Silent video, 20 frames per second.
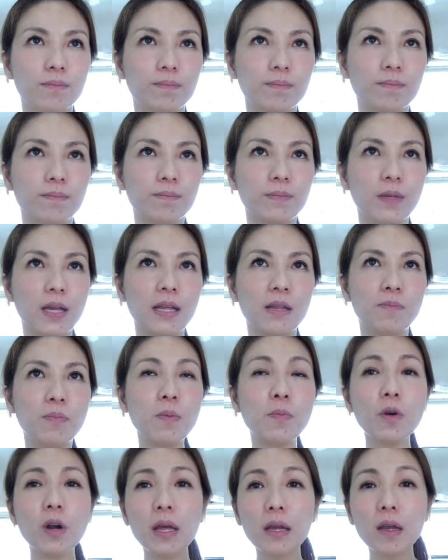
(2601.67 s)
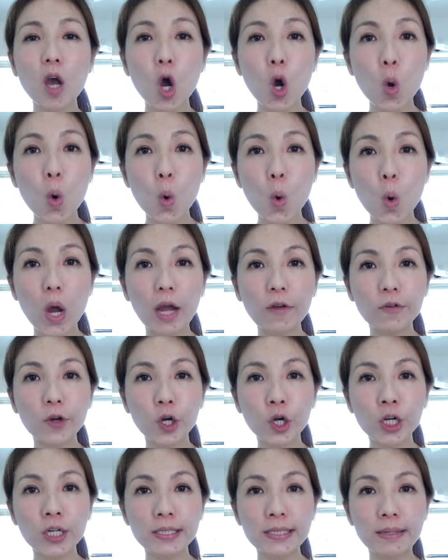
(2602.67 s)
And people are like, oh, I've
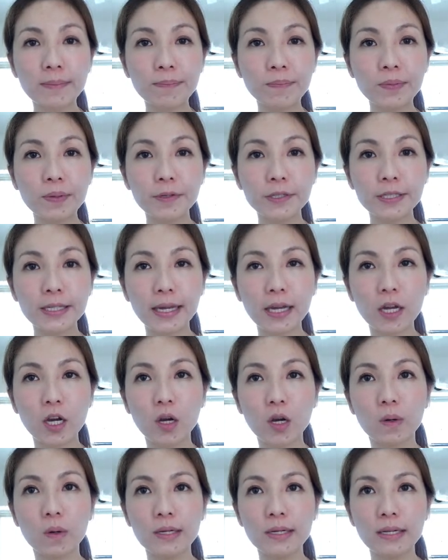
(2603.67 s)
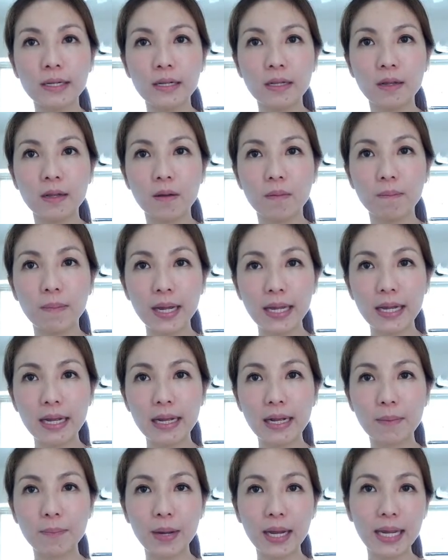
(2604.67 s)
heard some people say, oh, my
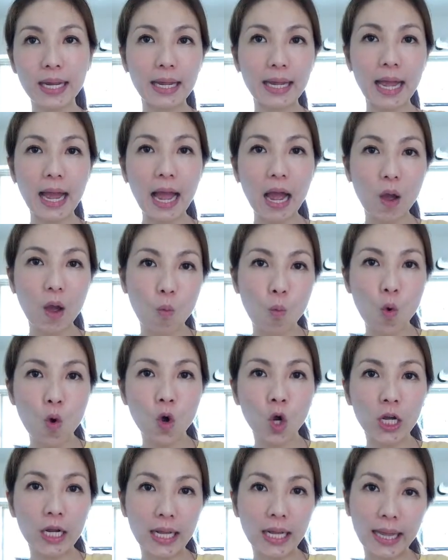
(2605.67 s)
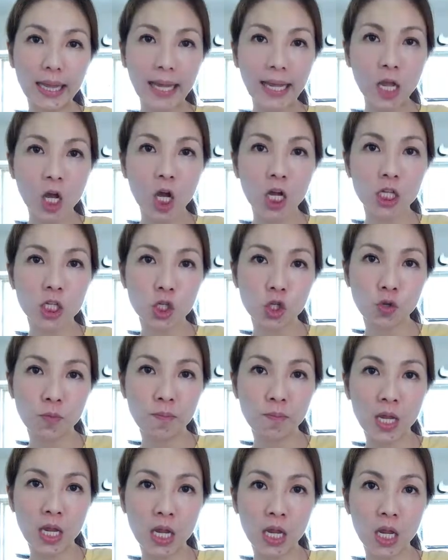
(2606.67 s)
cat won't cling on to
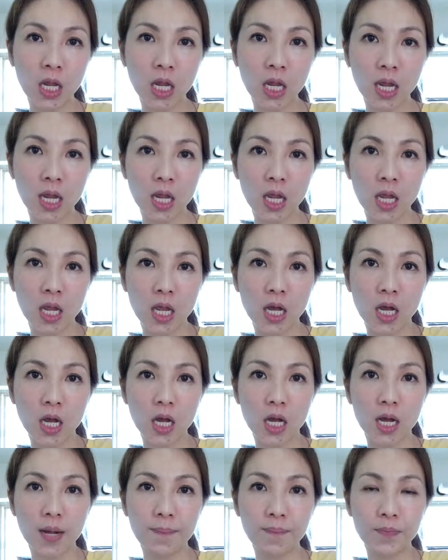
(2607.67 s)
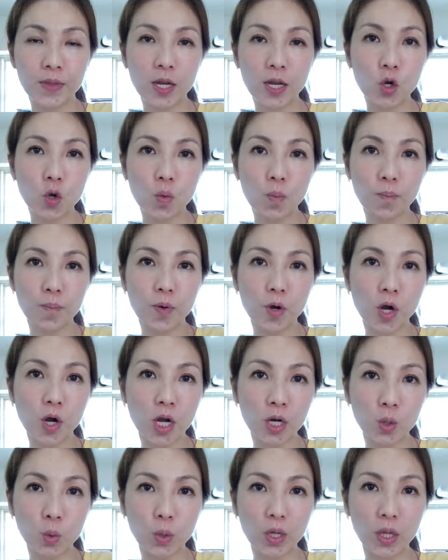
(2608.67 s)
me. They don't
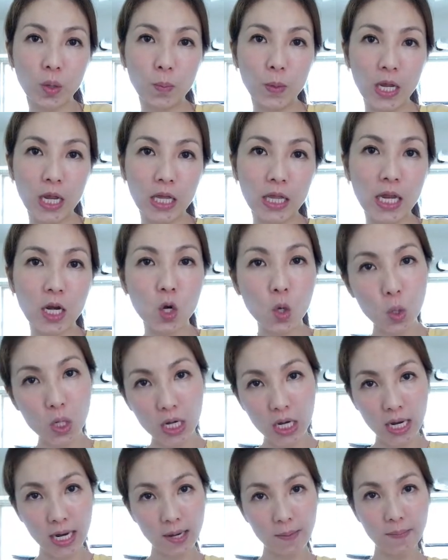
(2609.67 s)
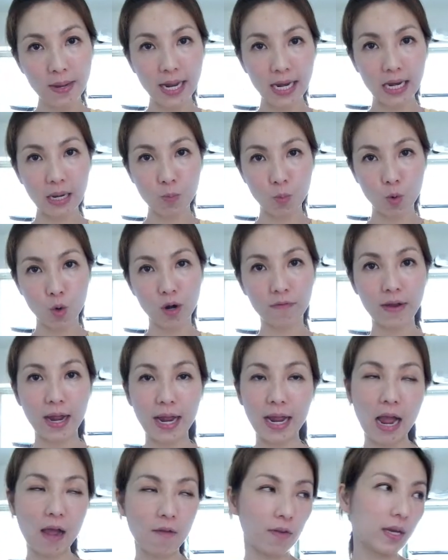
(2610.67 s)
bond with me. They don't need me anymore if I
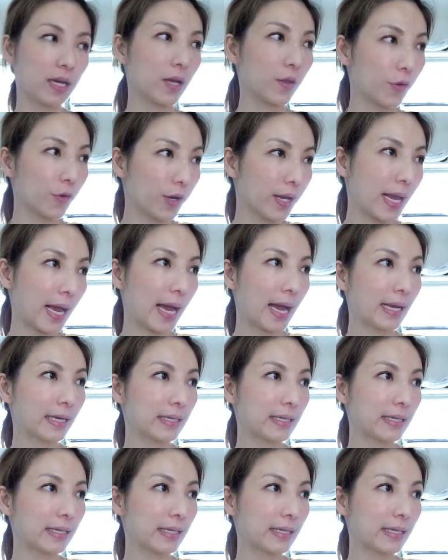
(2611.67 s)
have another cat.